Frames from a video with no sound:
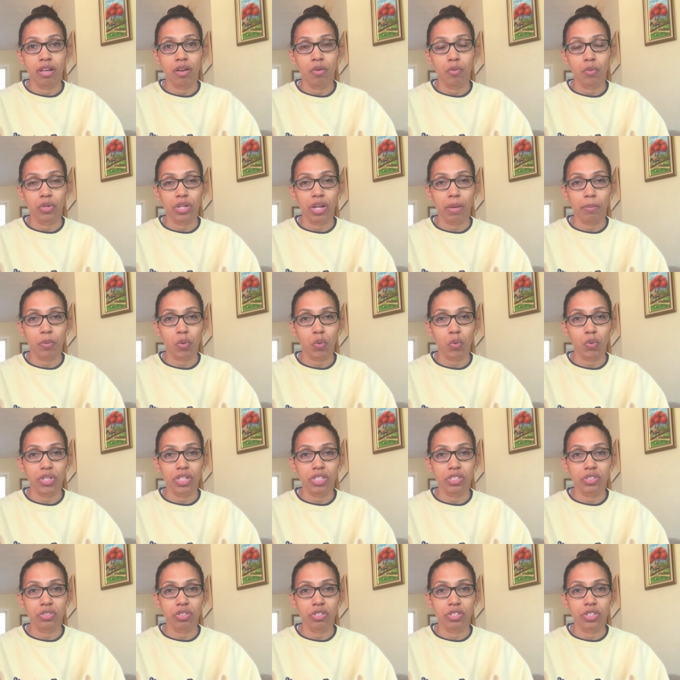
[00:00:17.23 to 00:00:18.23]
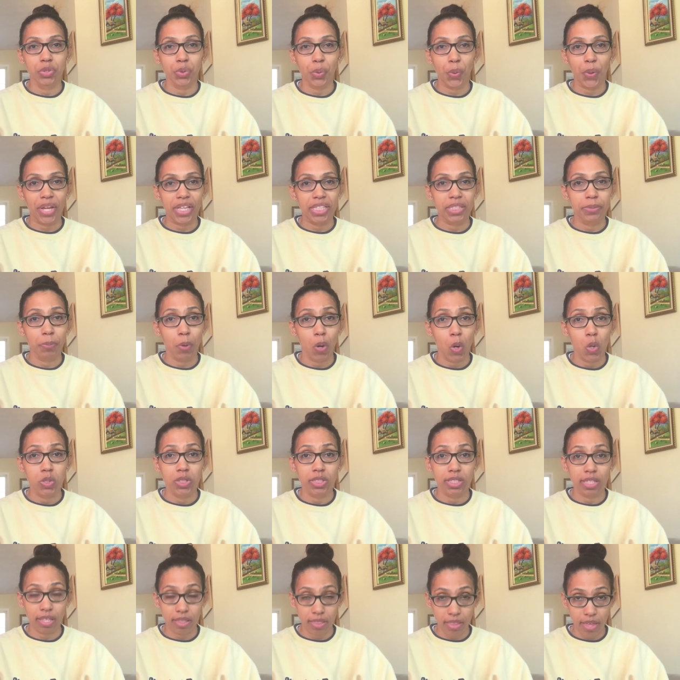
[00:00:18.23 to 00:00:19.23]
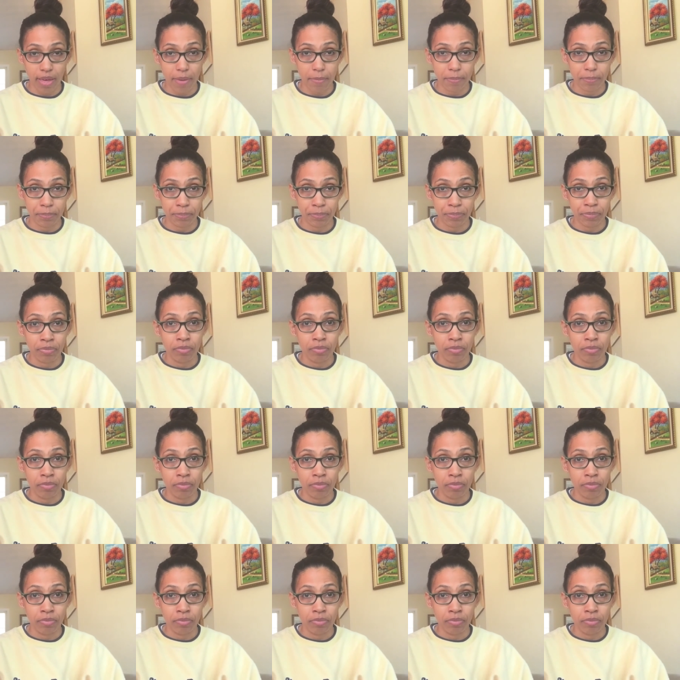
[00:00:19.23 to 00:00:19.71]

What I'm going to start doing is posting them